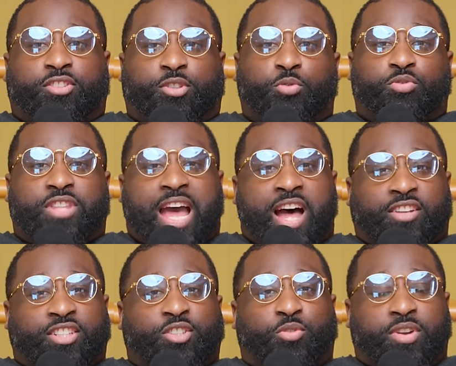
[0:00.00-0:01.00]

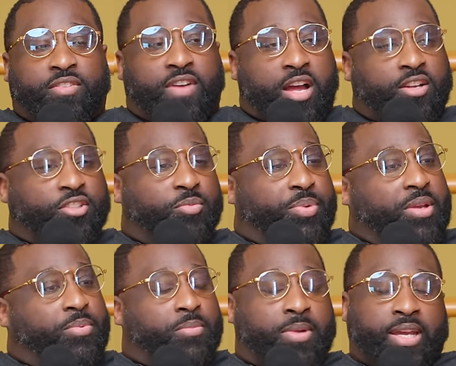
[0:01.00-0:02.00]
2,000, 2,500
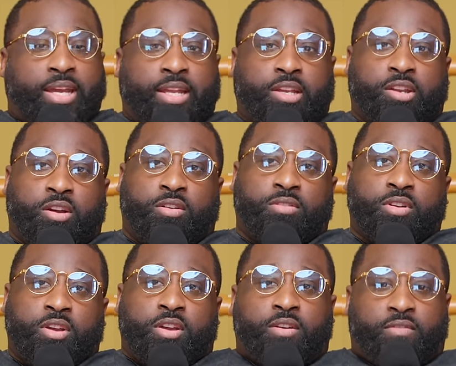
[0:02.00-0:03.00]
people, man. You know,
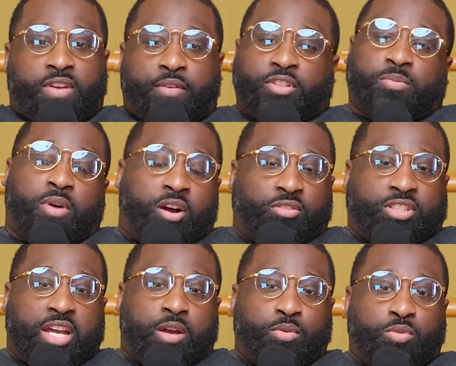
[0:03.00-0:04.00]
very small
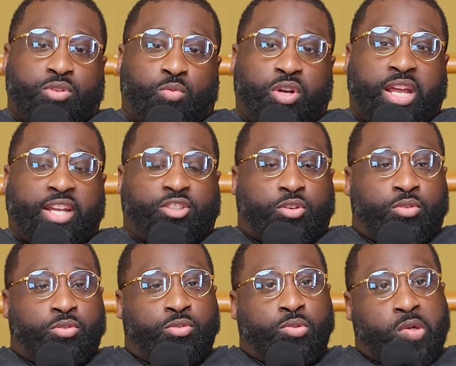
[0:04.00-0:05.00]
town. We was a 1A
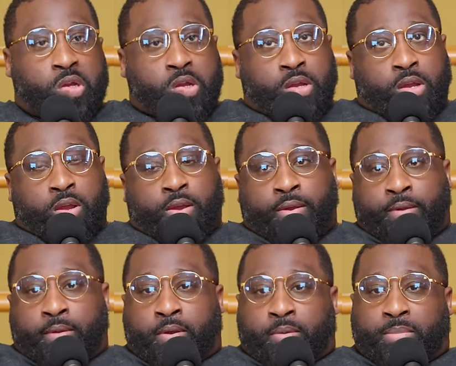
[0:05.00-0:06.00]
school.
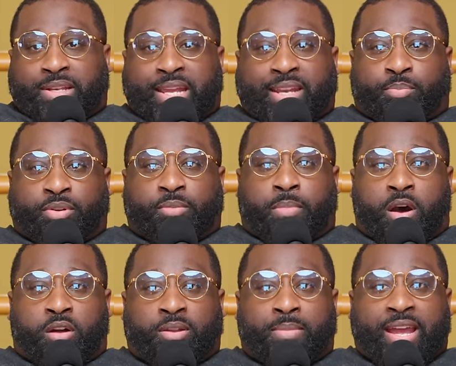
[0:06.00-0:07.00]
My daddy put the
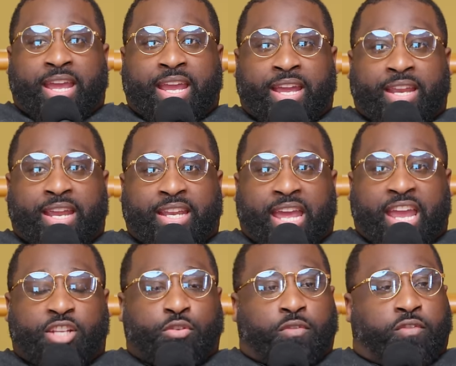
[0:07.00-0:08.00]
ball in my hand at the
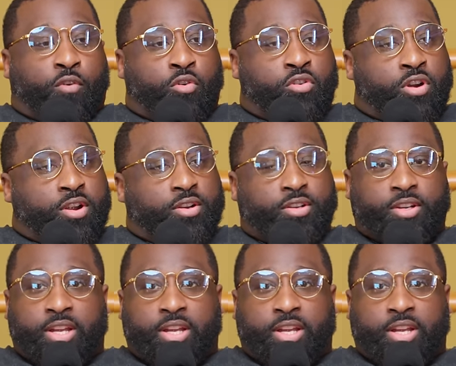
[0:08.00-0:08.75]
age of 4